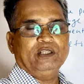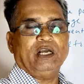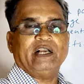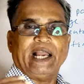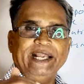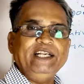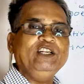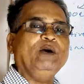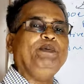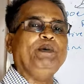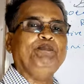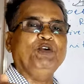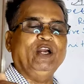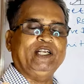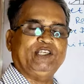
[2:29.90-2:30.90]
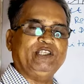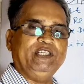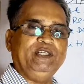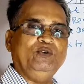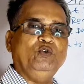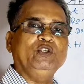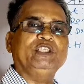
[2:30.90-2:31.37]
The kind of
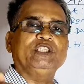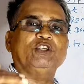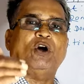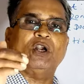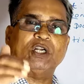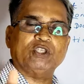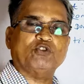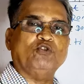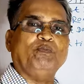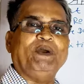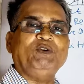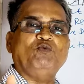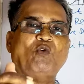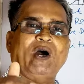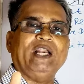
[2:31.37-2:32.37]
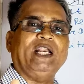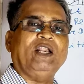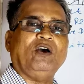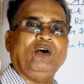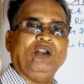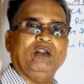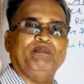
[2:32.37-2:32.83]
poetry which is understood by one
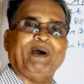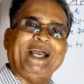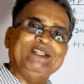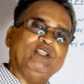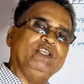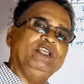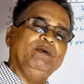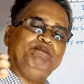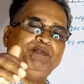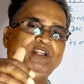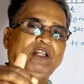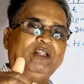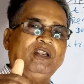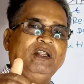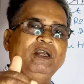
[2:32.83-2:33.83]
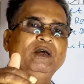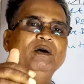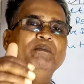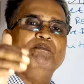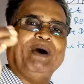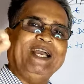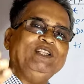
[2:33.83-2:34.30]
and all, by the emperor,
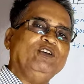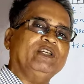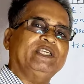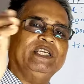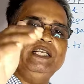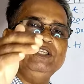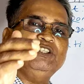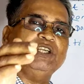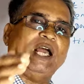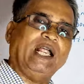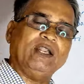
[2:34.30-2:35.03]
by the kings,